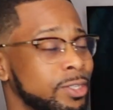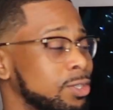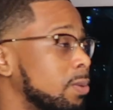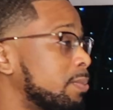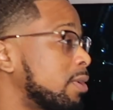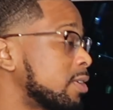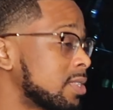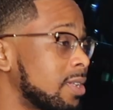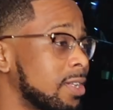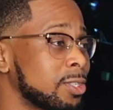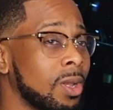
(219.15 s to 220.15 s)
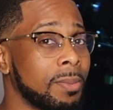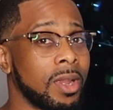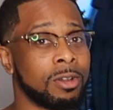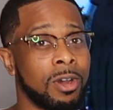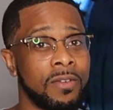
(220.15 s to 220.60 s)
So personally, the
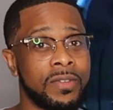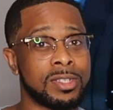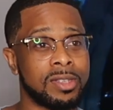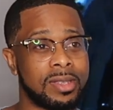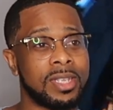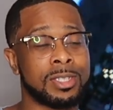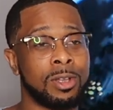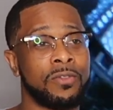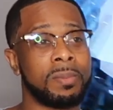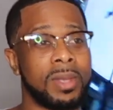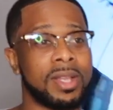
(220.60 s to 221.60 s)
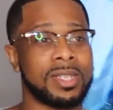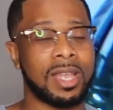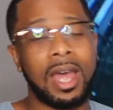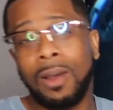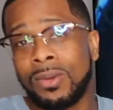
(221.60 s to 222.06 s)
Strawberry Cough is this low for me
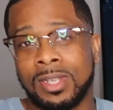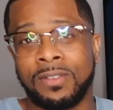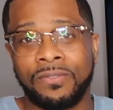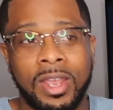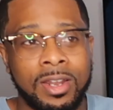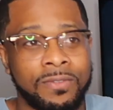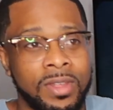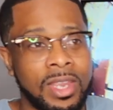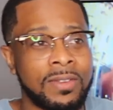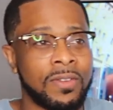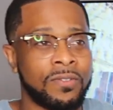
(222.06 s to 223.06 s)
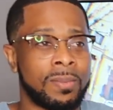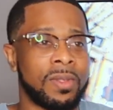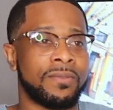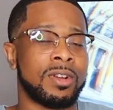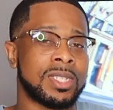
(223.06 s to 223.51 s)
because I wasn't a fan of it even from
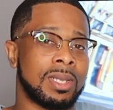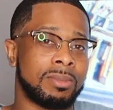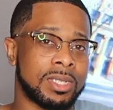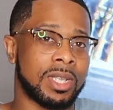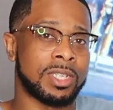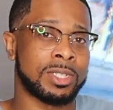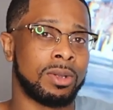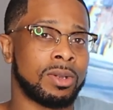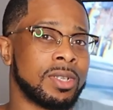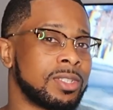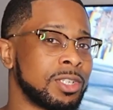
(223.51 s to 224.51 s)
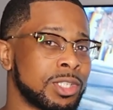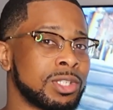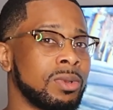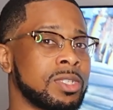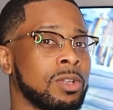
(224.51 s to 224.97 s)
the first images I saw, because this
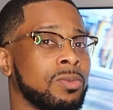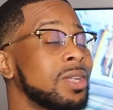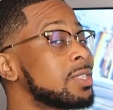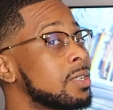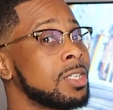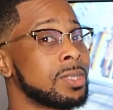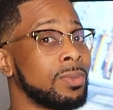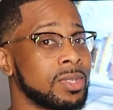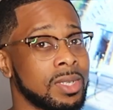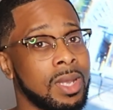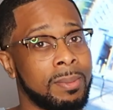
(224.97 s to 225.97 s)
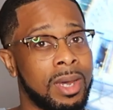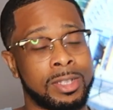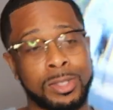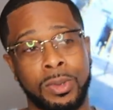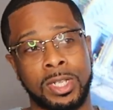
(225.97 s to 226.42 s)
shoe was originally supposed to come out
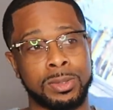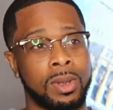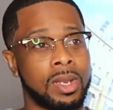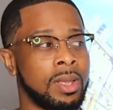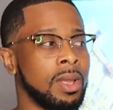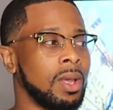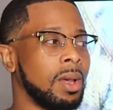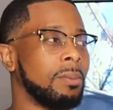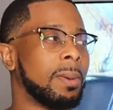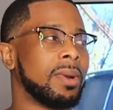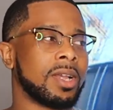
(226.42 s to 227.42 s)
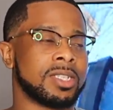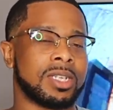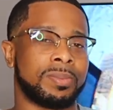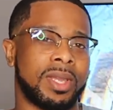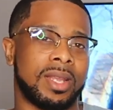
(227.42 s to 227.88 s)
in 2020, but because
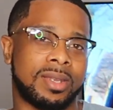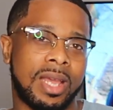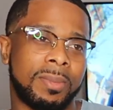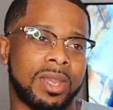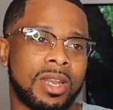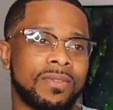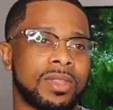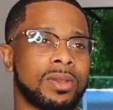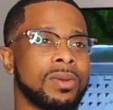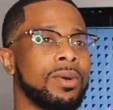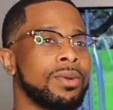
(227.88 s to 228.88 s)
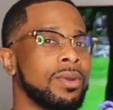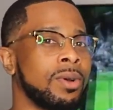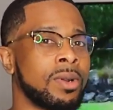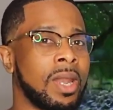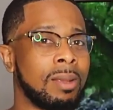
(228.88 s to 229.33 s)
of the pandemic and everything going
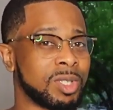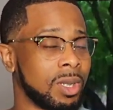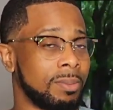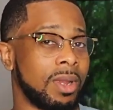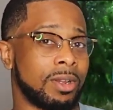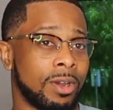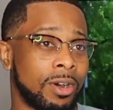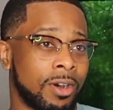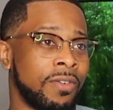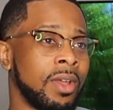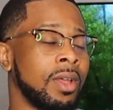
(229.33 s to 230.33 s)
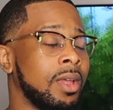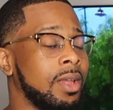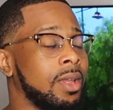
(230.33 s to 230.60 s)
on, named Strawberry Cough,